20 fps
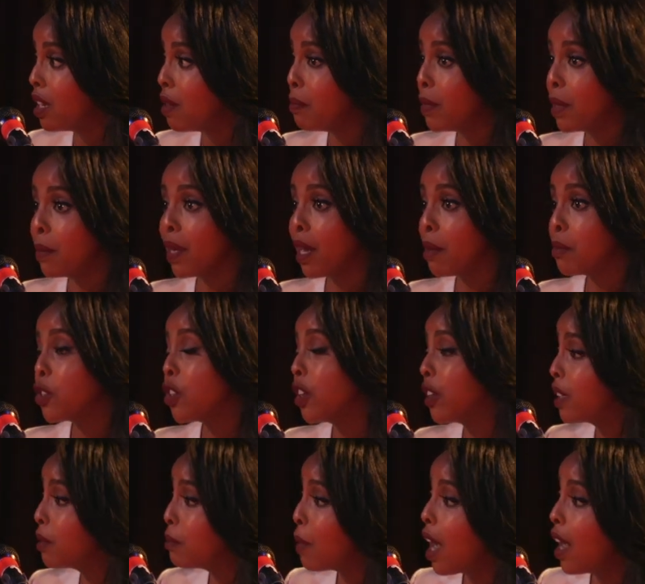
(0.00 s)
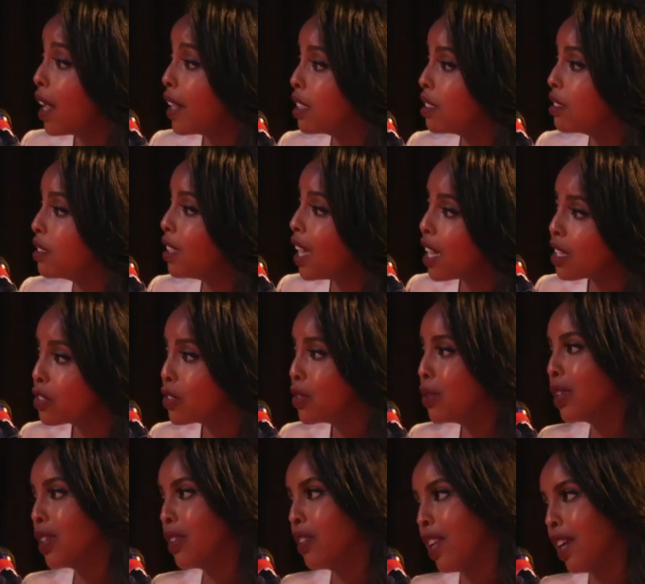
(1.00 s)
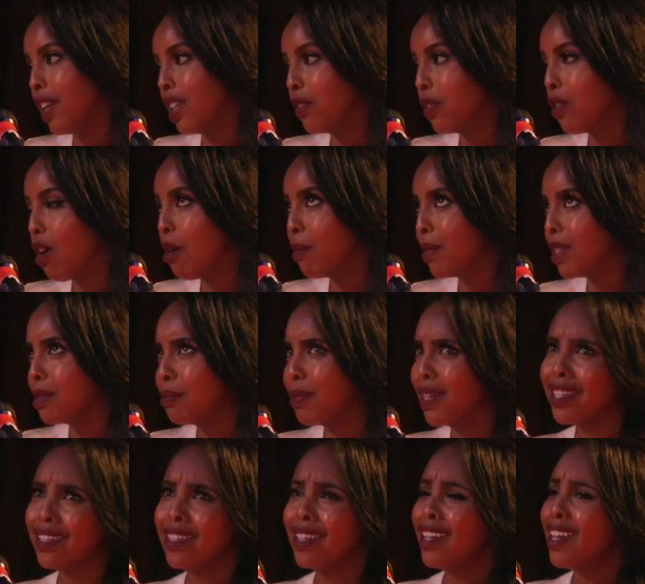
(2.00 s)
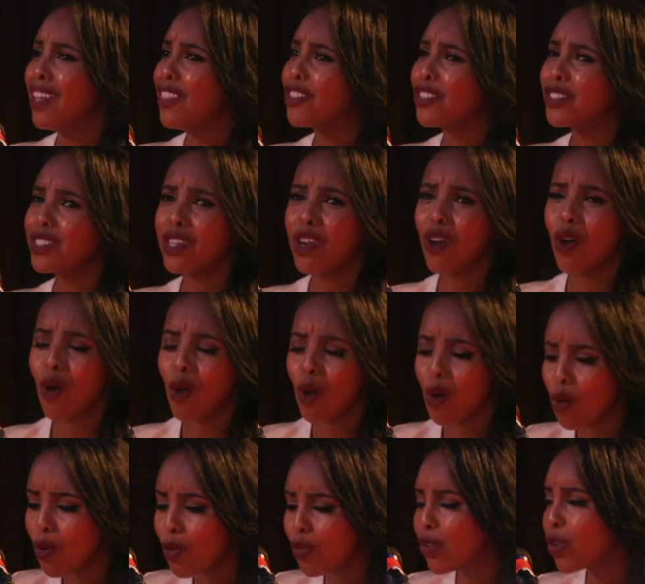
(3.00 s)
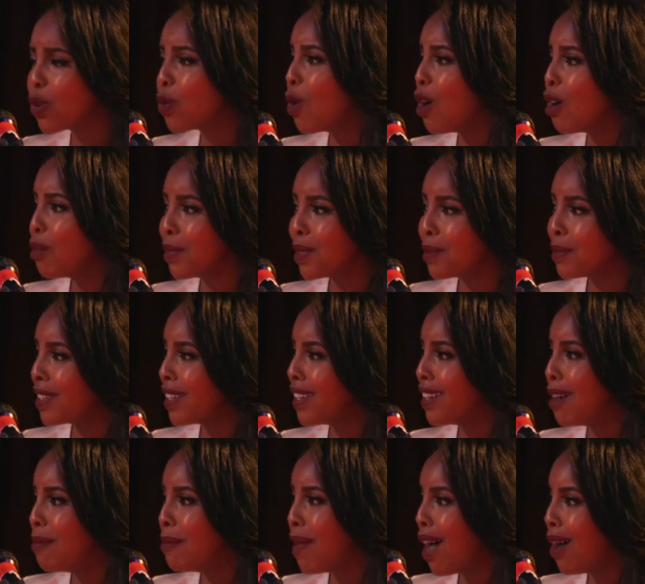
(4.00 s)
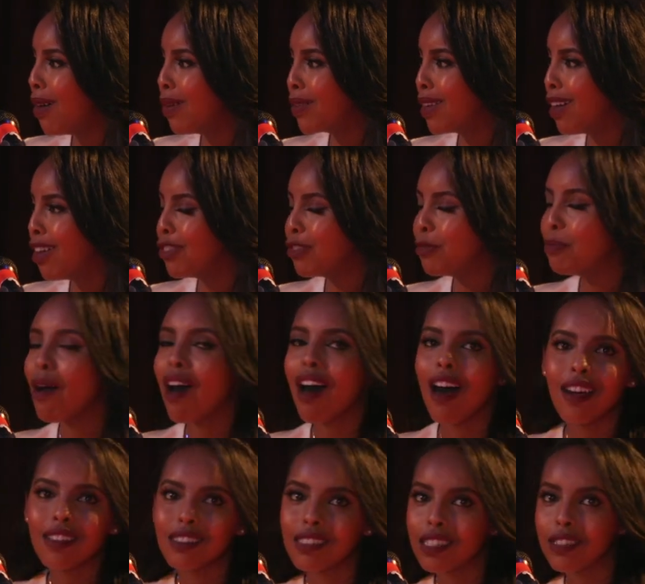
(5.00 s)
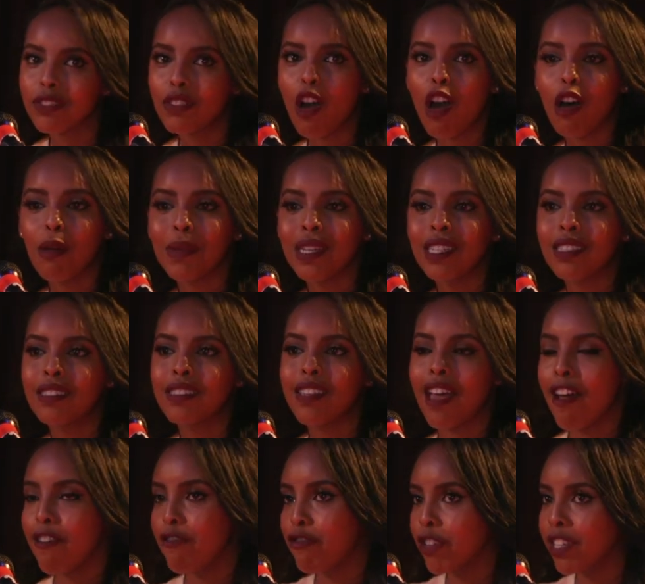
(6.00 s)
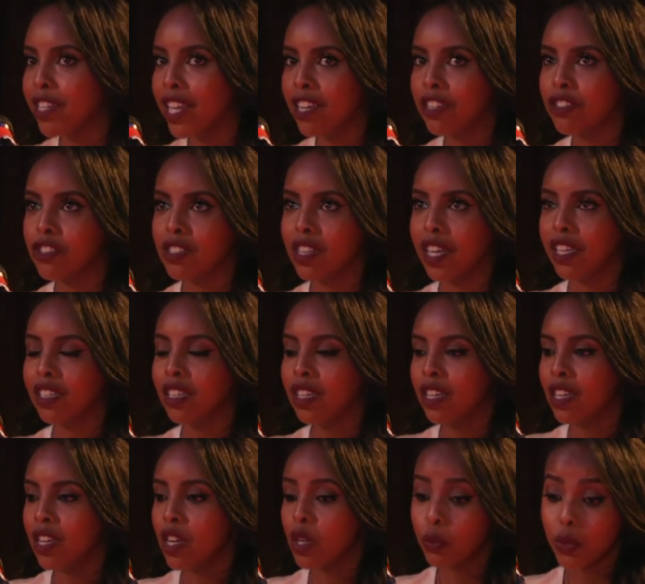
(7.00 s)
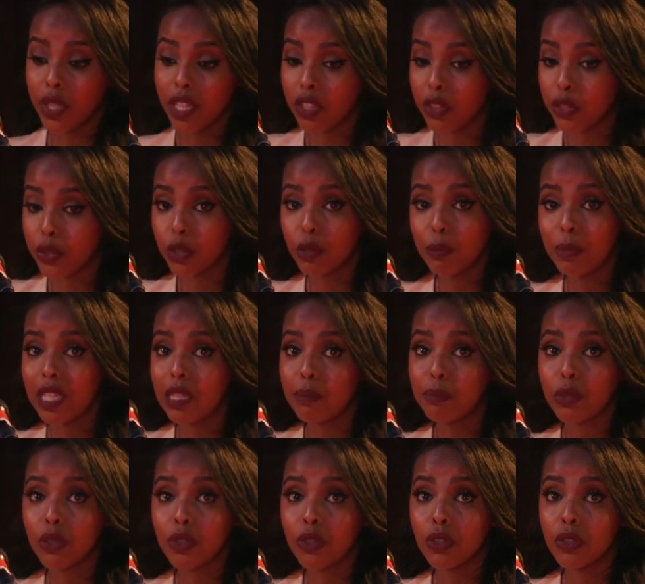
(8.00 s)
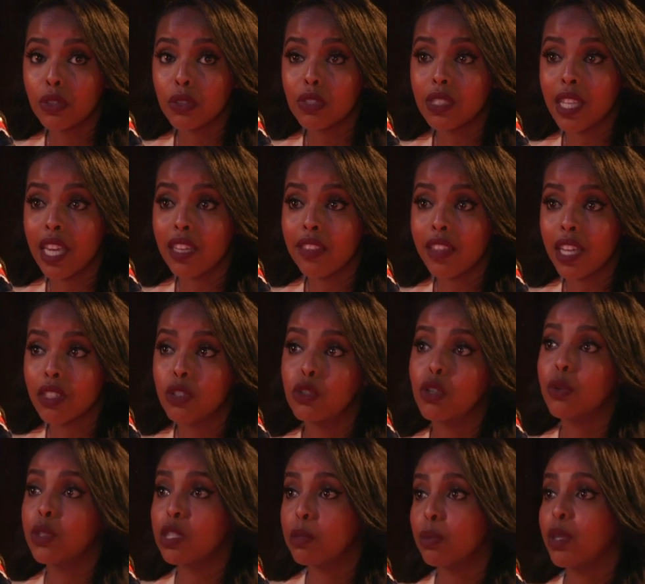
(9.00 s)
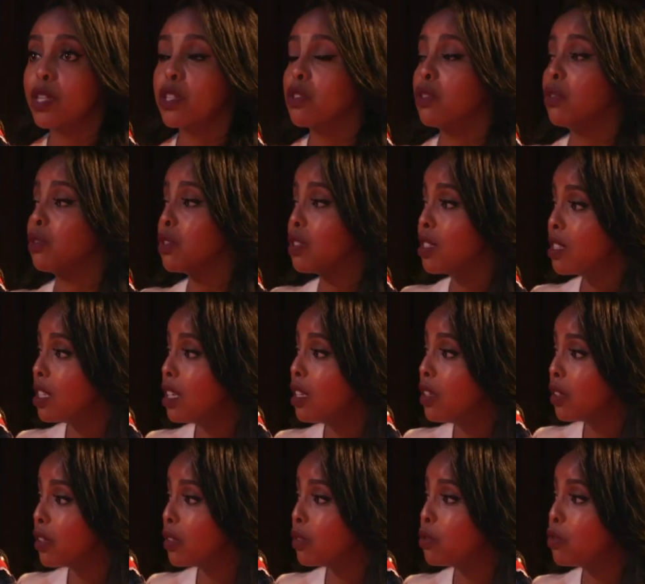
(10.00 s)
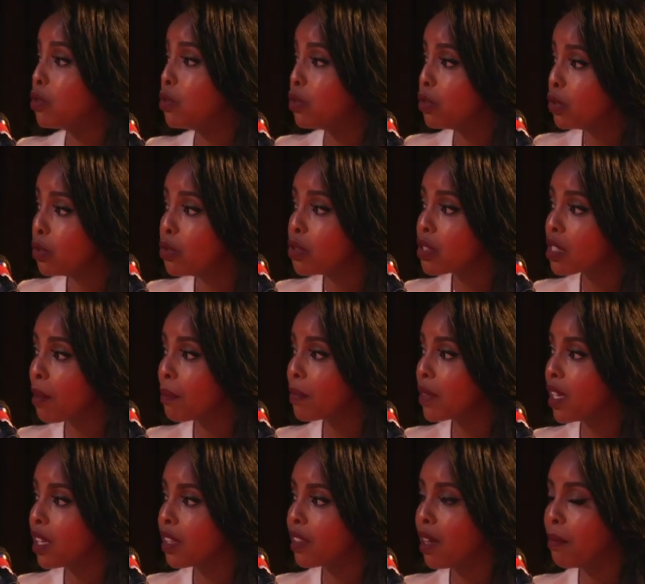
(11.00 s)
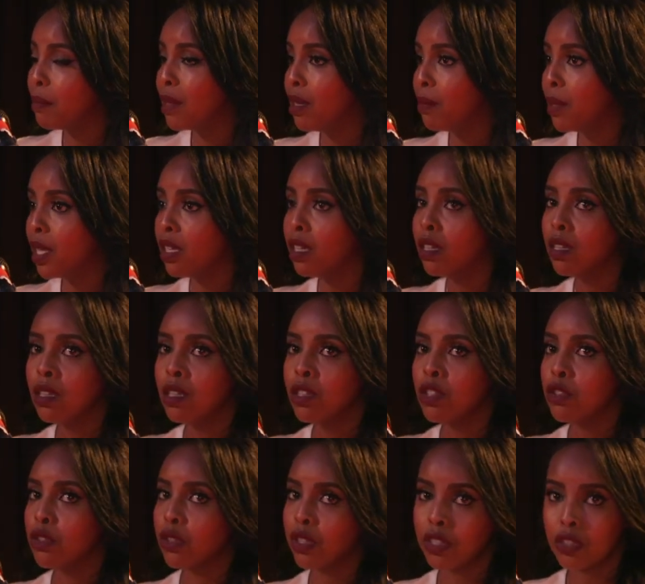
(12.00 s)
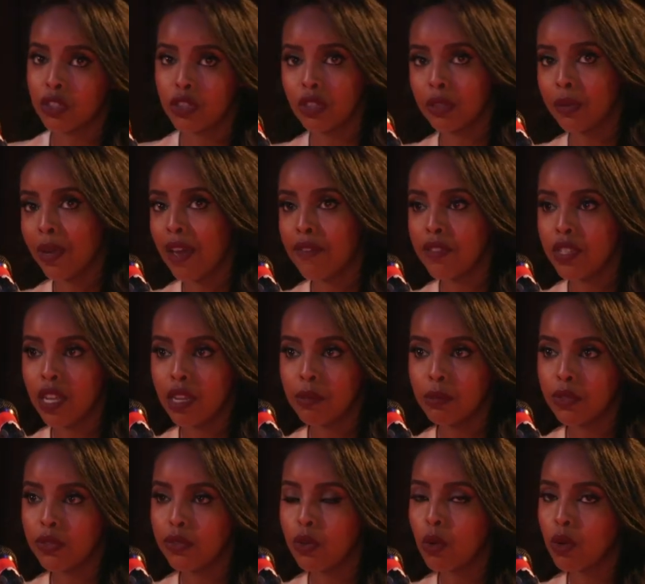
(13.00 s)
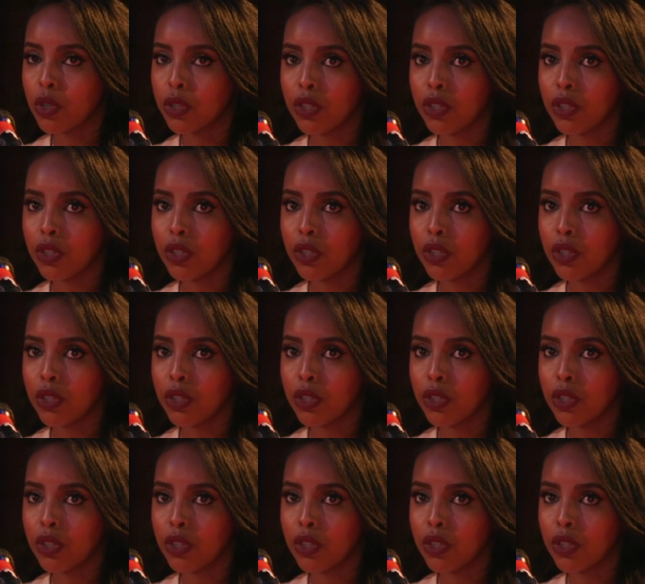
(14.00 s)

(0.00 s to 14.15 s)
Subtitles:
Maybe I'm sharing mine. Yes, you hear the negative comments, but there's an overwhelmingly amount of positive comments every day, just like reading through people saying that it's so inspirational to see you do something that maybe traditionally we haven't done before.